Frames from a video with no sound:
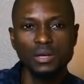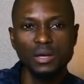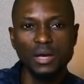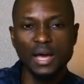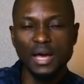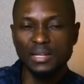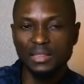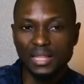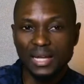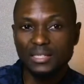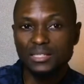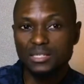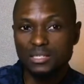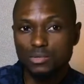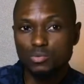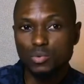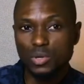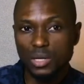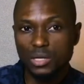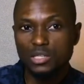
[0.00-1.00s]
and that is
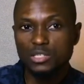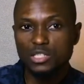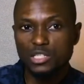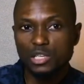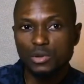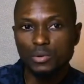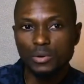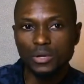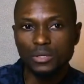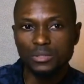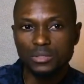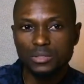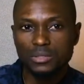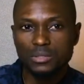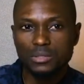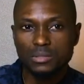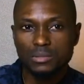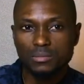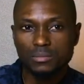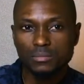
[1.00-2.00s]
really serious.
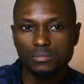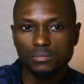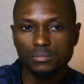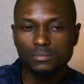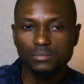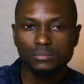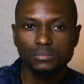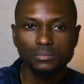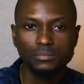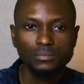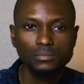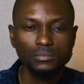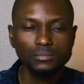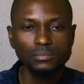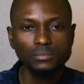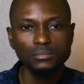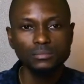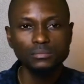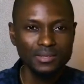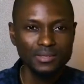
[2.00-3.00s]

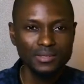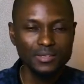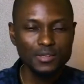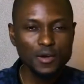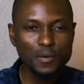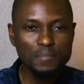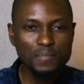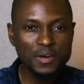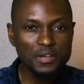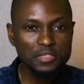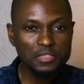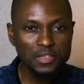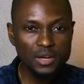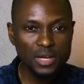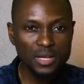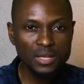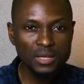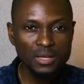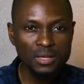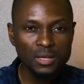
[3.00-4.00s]
Number
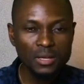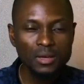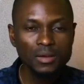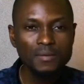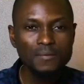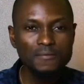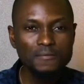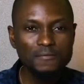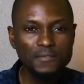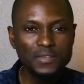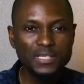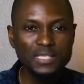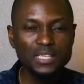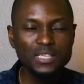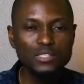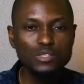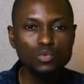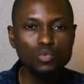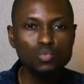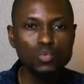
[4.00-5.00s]
3,
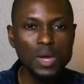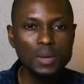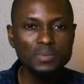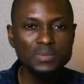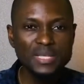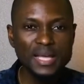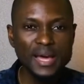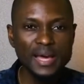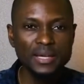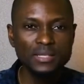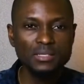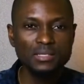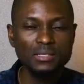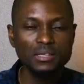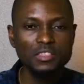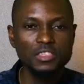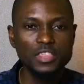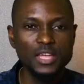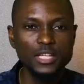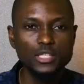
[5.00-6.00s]
visit websites
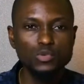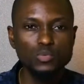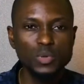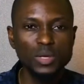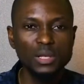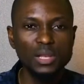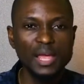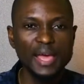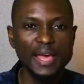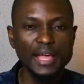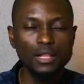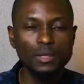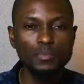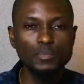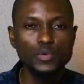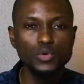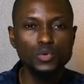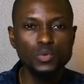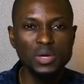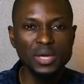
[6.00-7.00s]
that will
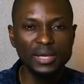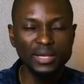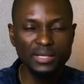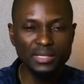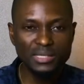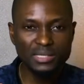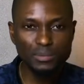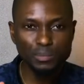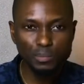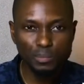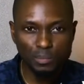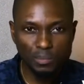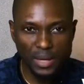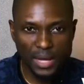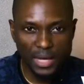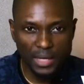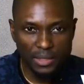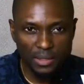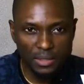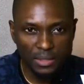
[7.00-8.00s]
help you
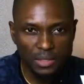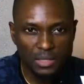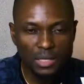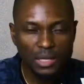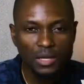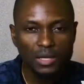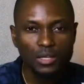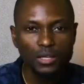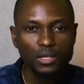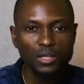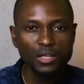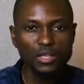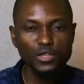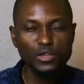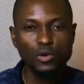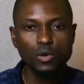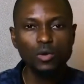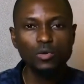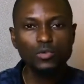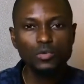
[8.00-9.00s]
expand
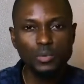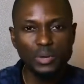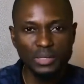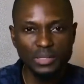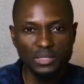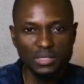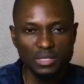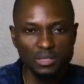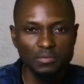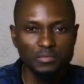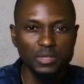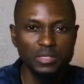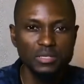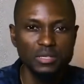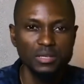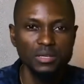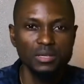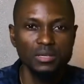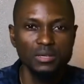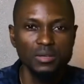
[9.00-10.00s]
your creativity.